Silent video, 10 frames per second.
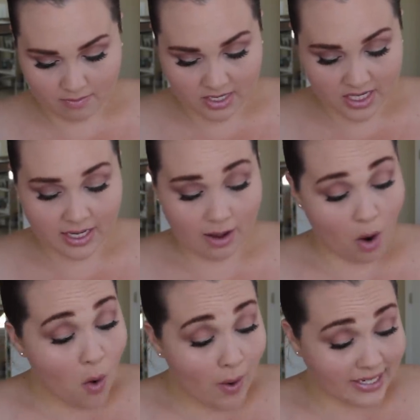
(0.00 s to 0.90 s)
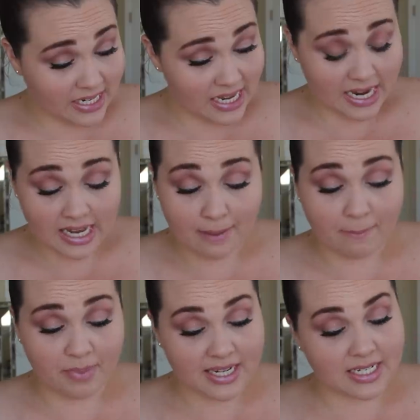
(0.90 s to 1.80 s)
Discount, oh I did, I got
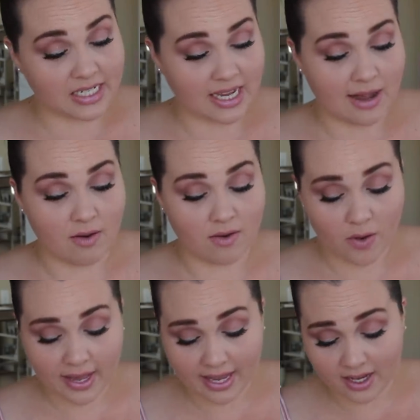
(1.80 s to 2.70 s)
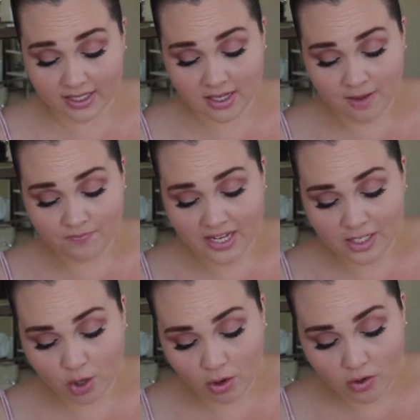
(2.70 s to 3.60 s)
a big discount. Okay, cause
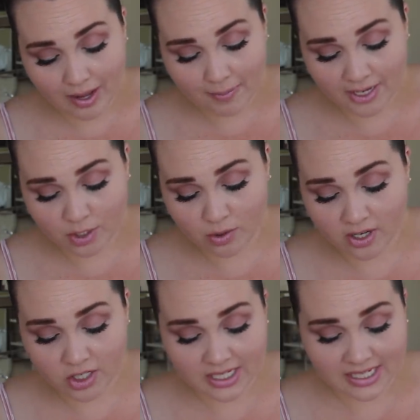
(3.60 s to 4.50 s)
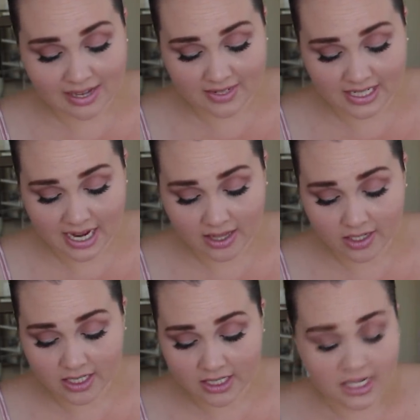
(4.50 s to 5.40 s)
in total I paid
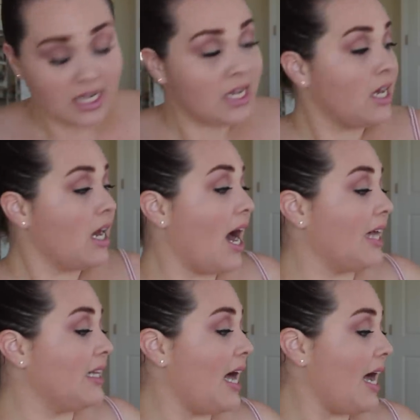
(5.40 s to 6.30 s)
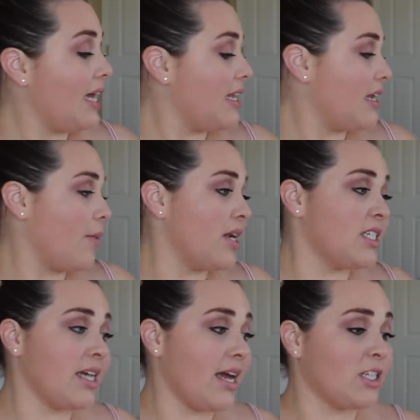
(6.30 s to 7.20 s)
$270 online and then I wanna
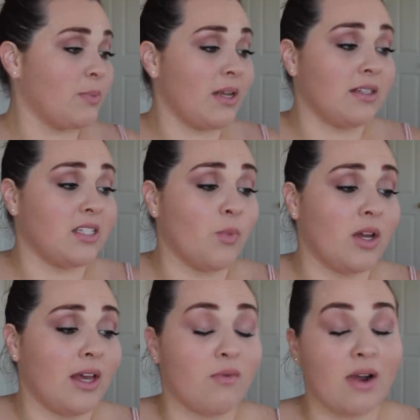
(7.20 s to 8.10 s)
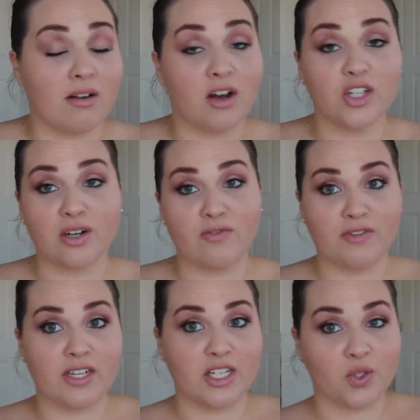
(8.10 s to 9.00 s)
say I spent somewhere like around
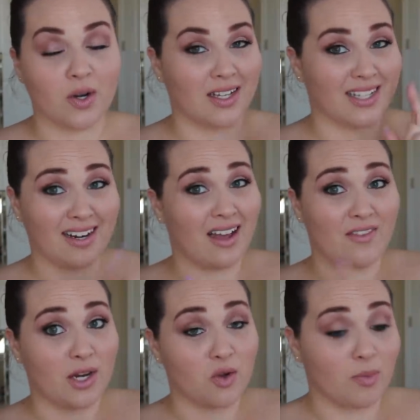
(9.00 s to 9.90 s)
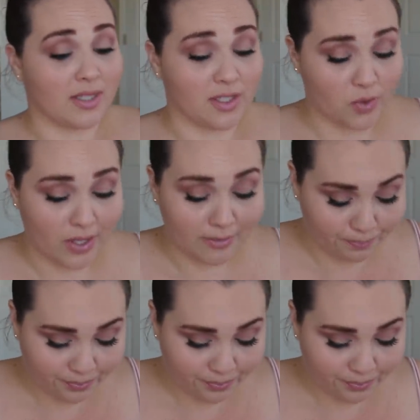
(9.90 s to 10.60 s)
$150 in store cause I didn't have any coupons in store.